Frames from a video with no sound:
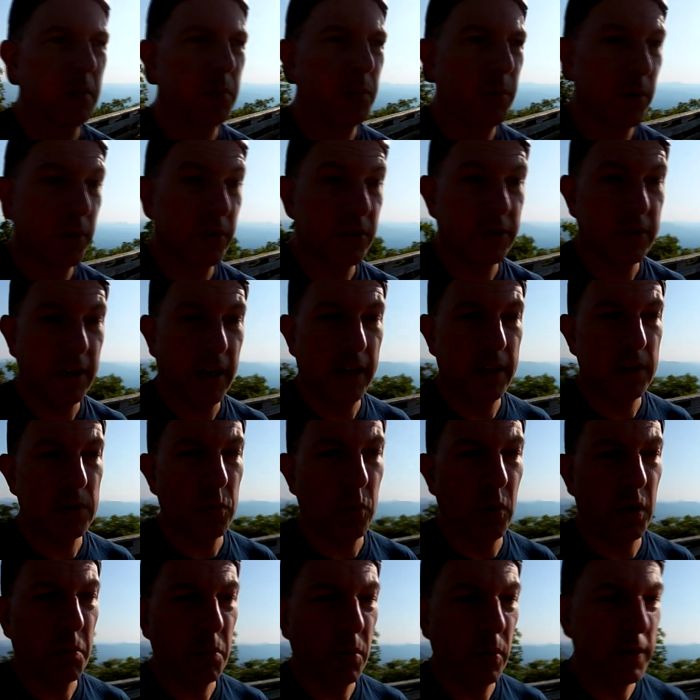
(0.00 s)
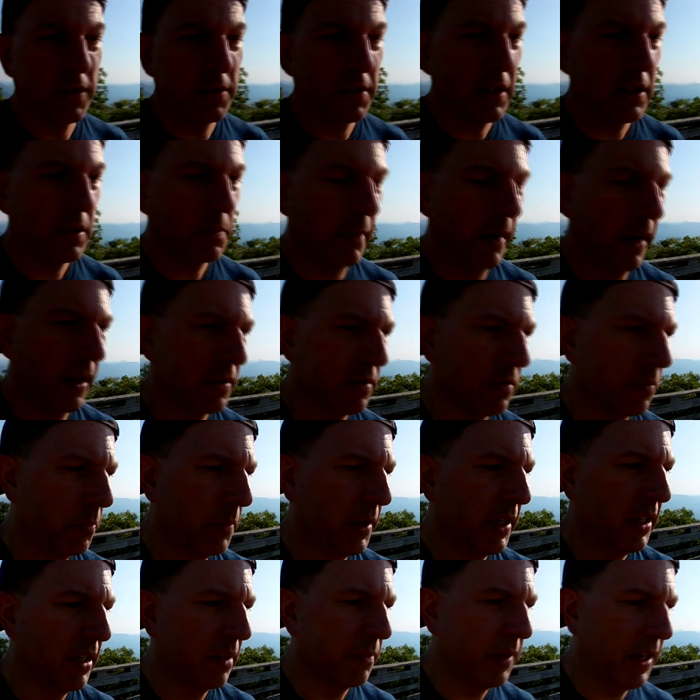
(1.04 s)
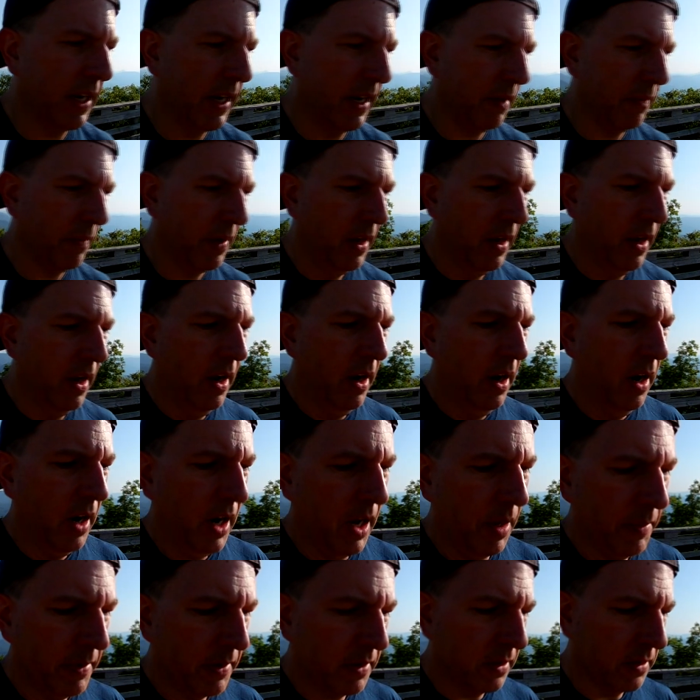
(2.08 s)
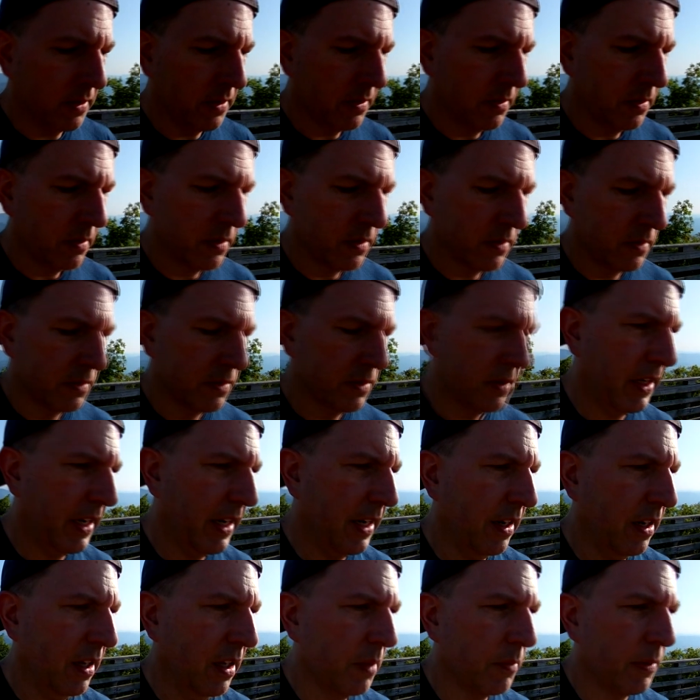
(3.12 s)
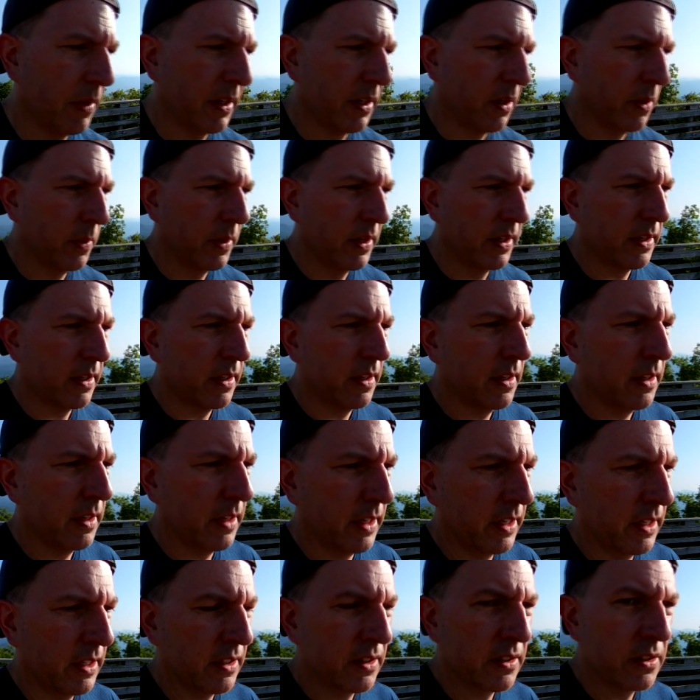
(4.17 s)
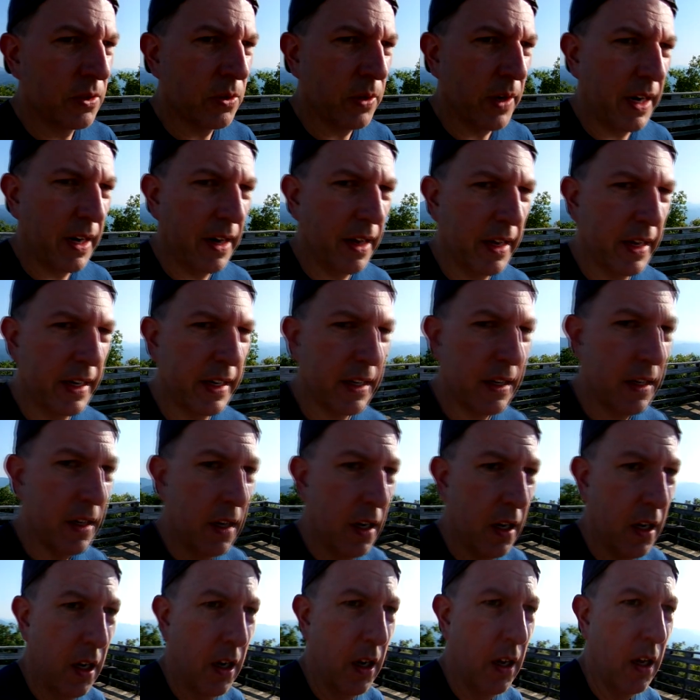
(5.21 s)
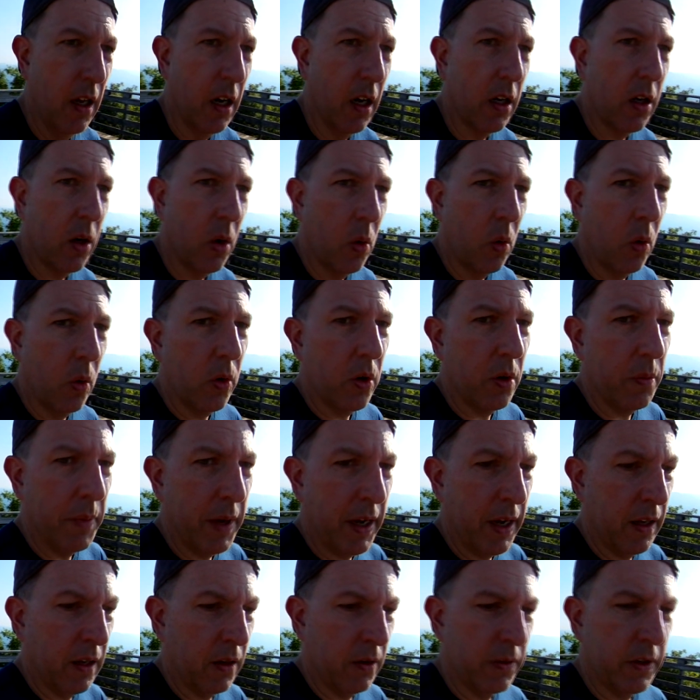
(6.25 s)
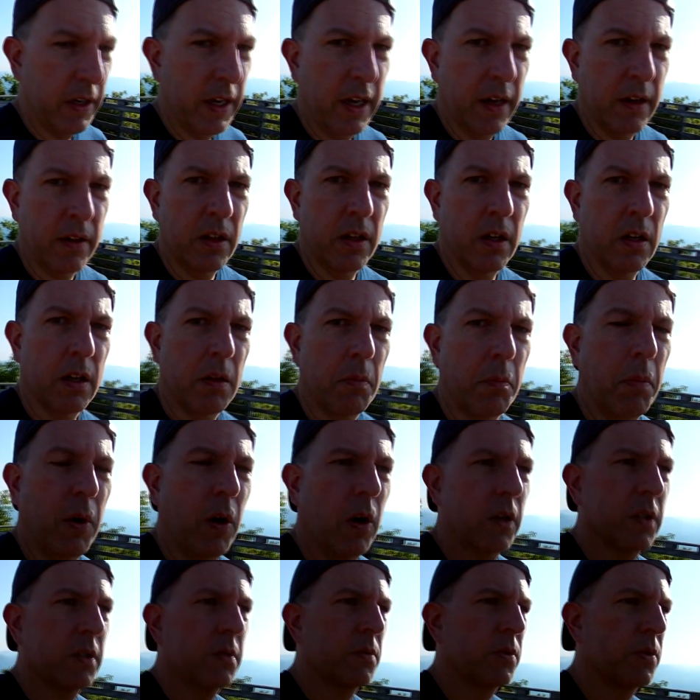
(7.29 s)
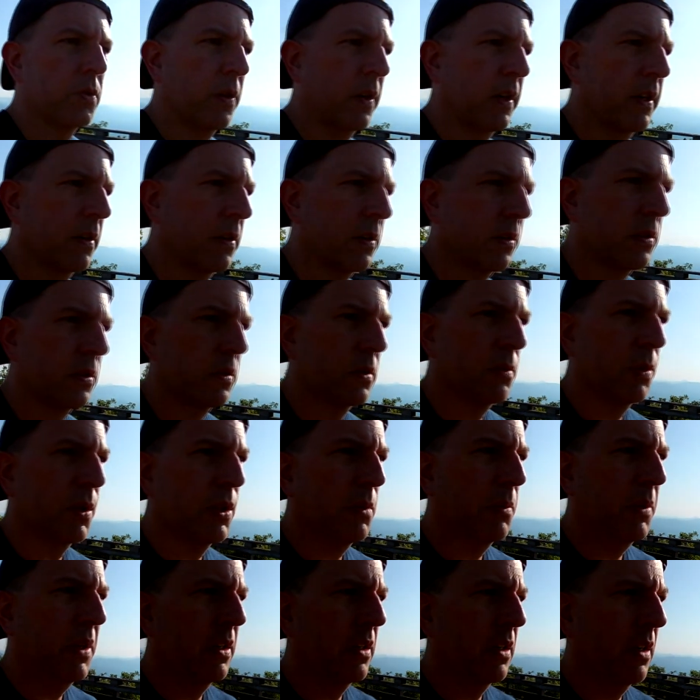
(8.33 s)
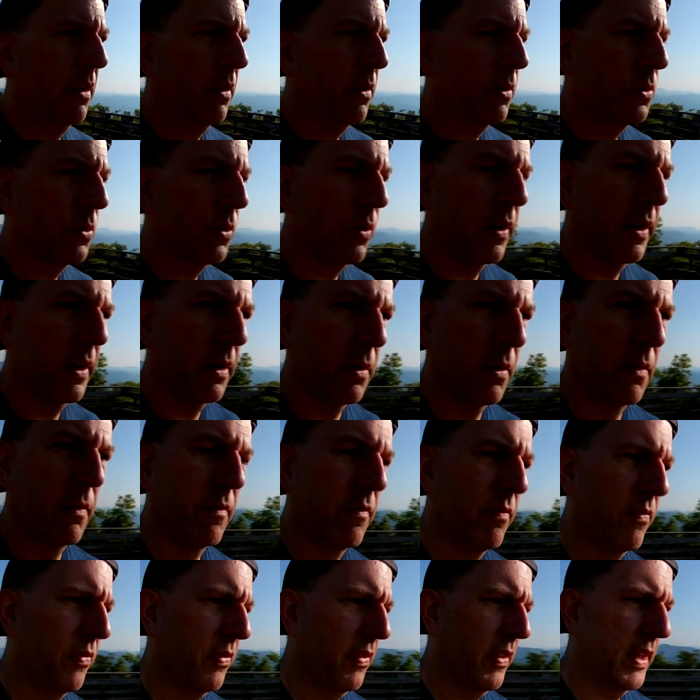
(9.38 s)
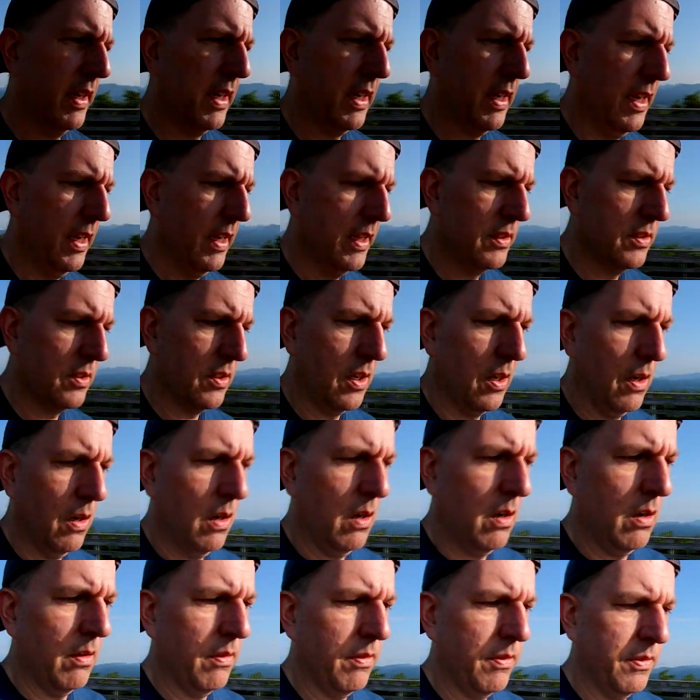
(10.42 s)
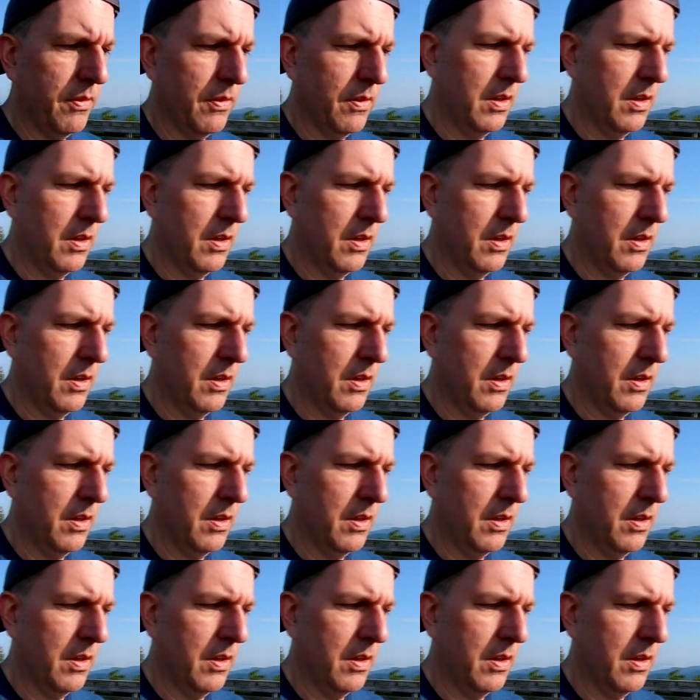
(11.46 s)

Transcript: Per the science, 1.6 miles from Beegum Gap. I'm gonna saddle up right quick and try to hike a quarter mile on down the Bartram Trail, because there's supposed to be another trail that cuts off